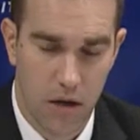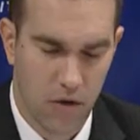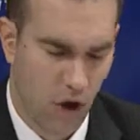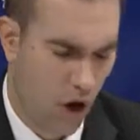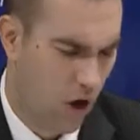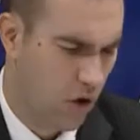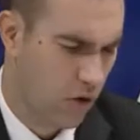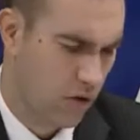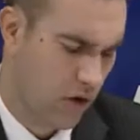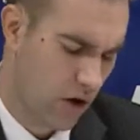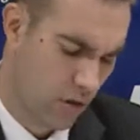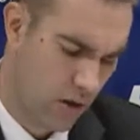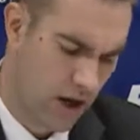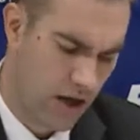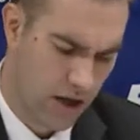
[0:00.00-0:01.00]
No.
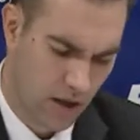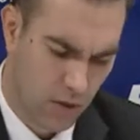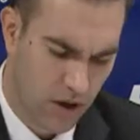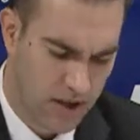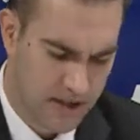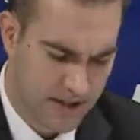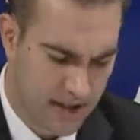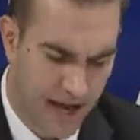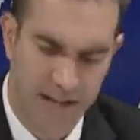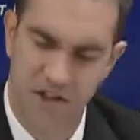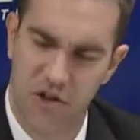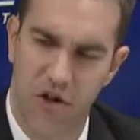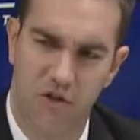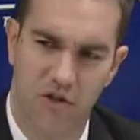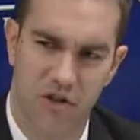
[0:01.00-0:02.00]
Well, it wasn't. I
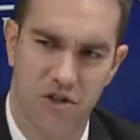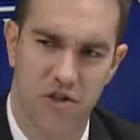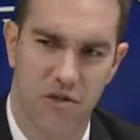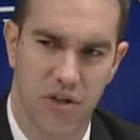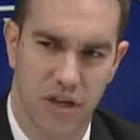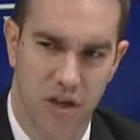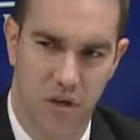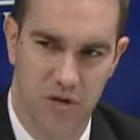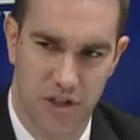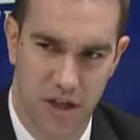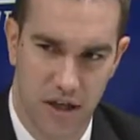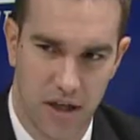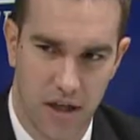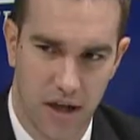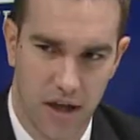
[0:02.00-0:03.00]
took over the shooting
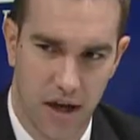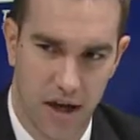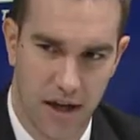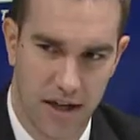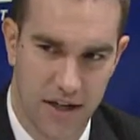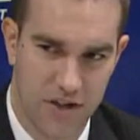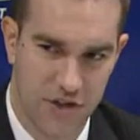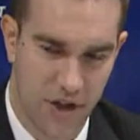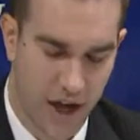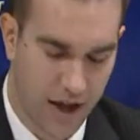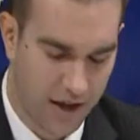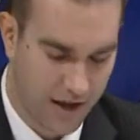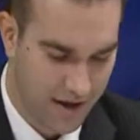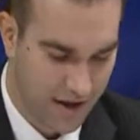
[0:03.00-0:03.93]
coaching yesterday.